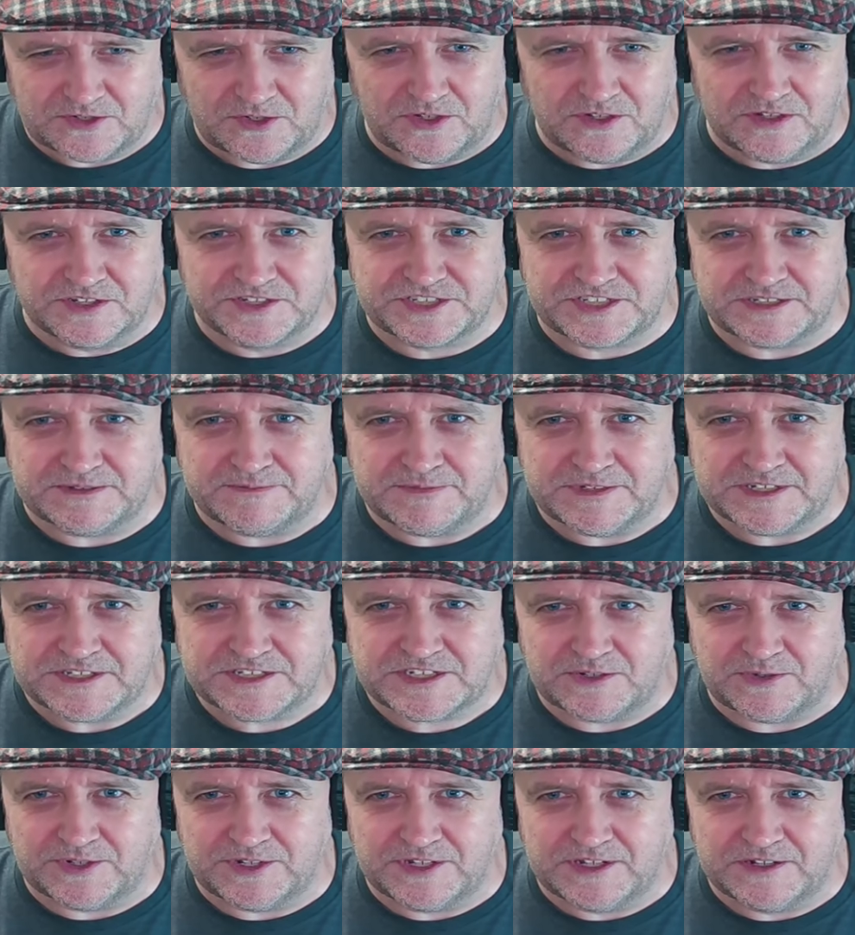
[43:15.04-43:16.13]
awesome. Let's
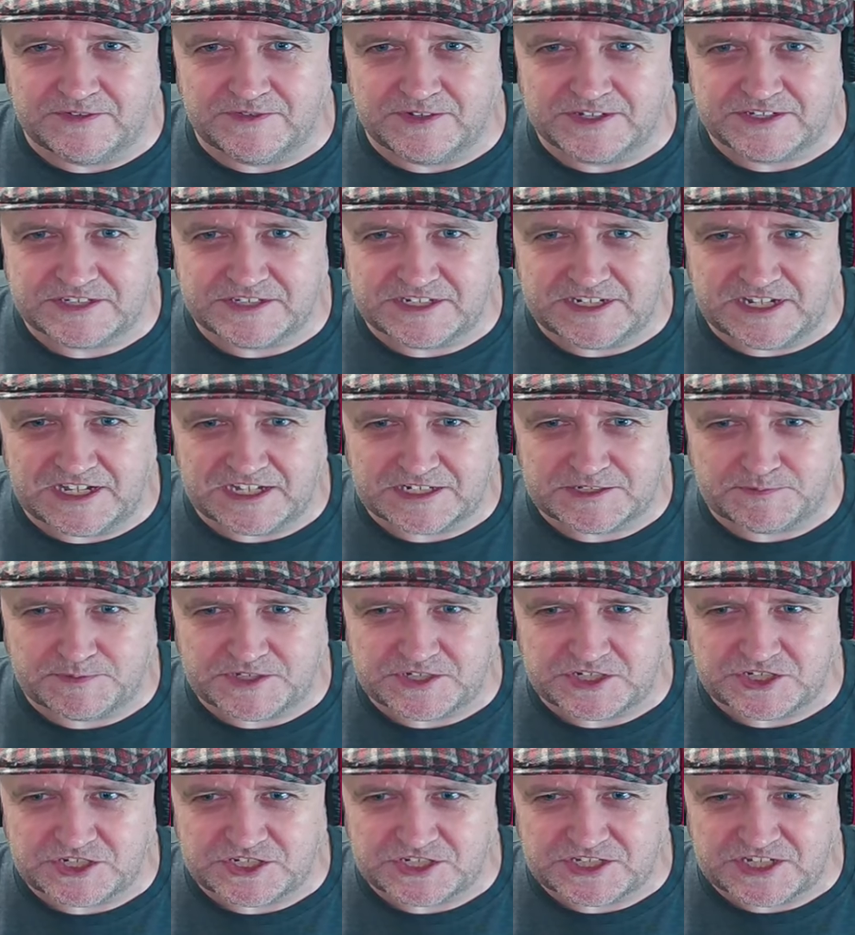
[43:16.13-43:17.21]
go on over to the
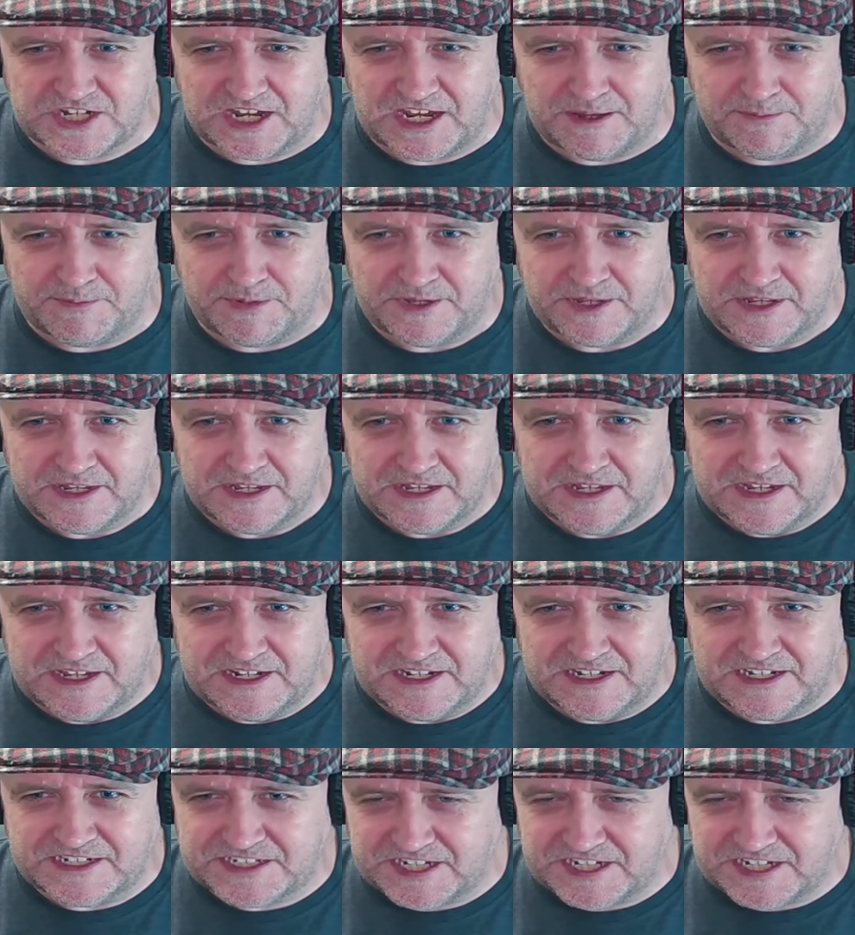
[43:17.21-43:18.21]
expedition tab. Let's